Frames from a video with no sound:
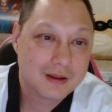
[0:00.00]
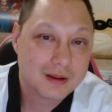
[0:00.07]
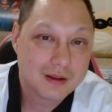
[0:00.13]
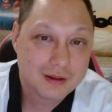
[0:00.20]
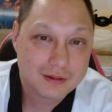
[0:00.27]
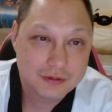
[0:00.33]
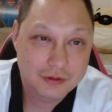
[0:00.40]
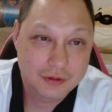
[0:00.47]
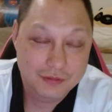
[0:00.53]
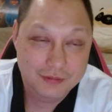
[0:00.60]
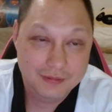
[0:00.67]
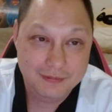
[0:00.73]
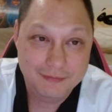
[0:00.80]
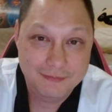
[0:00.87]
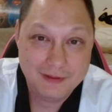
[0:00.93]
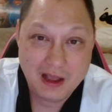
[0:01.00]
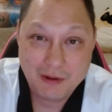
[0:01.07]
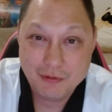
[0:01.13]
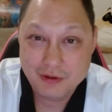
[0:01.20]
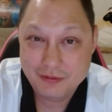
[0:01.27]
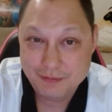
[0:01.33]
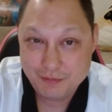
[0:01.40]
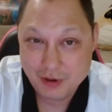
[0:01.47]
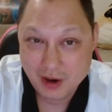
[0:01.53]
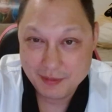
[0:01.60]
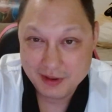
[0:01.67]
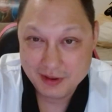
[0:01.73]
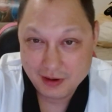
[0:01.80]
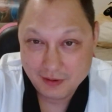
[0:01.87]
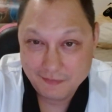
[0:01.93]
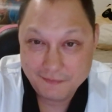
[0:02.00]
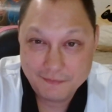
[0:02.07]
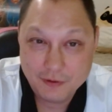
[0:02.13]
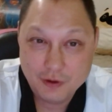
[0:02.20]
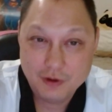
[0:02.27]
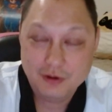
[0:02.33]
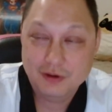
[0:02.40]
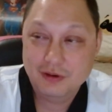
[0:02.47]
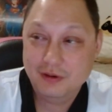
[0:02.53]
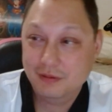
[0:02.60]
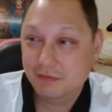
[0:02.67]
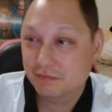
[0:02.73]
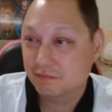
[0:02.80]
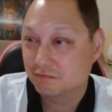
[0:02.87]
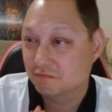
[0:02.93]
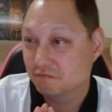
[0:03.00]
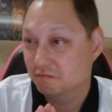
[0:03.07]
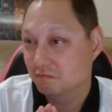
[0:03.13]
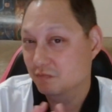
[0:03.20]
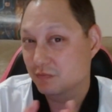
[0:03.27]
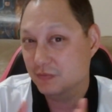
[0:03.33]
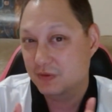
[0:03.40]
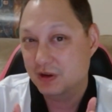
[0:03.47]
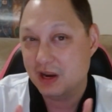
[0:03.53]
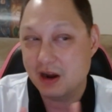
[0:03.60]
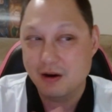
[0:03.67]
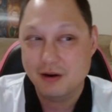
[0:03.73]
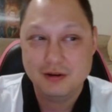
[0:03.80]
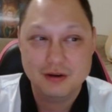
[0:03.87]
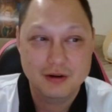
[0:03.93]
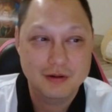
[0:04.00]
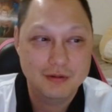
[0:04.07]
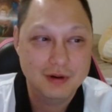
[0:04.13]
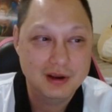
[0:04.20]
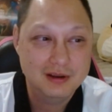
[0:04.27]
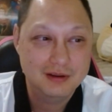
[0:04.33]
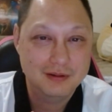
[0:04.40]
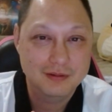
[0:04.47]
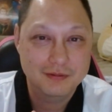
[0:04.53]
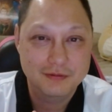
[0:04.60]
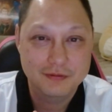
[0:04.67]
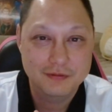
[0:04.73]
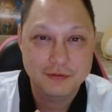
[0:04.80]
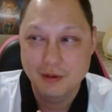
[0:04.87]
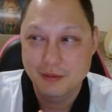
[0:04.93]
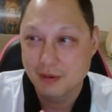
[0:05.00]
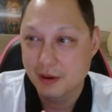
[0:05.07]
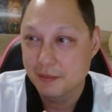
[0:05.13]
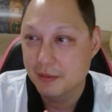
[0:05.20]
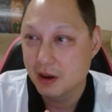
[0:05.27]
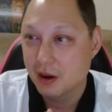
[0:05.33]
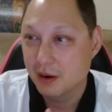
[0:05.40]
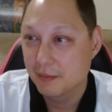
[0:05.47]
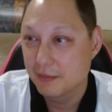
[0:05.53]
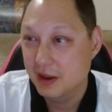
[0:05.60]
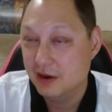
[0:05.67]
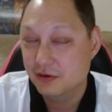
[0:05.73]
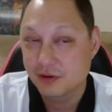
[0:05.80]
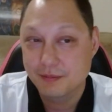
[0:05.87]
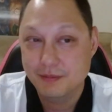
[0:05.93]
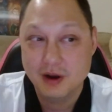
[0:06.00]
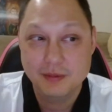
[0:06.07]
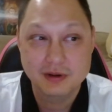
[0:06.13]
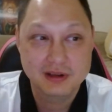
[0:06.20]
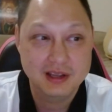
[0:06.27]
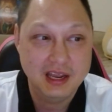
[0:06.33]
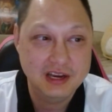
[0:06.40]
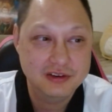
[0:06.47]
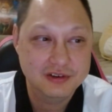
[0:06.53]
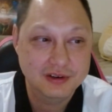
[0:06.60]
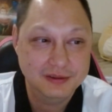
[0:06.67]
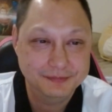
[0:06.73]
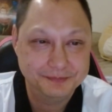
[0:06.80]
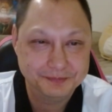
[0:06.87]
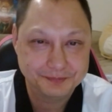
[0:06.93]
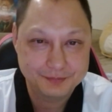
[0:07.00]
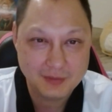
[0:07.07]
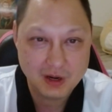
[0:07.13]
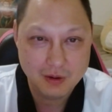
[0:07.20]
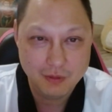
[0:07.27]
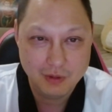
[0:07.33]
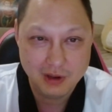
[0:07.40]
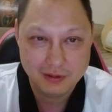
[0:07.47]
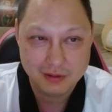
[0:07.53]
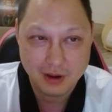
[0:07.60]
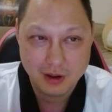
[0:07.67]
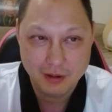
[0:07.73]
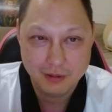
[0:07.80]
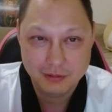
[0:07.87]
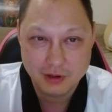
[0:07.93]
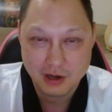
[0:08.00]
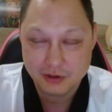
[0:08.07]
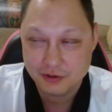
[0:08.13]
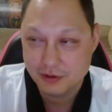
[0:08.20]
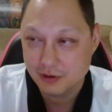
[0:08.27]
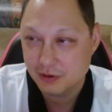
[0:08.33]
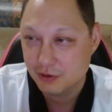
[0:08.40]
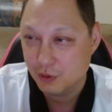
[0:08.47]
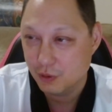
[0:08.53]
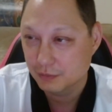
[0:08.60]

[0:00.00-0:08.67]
so that was probably their first character written for a major publication, was Dr. Occult.